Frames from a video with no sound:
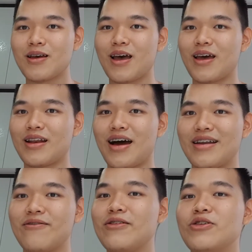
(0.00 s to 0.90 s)
And I
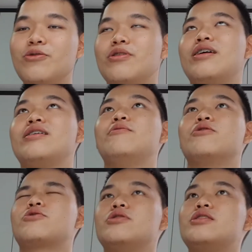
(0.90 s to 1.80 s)
never knew that he
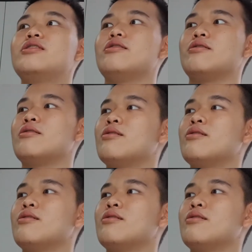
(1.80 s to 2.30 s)
was Christian.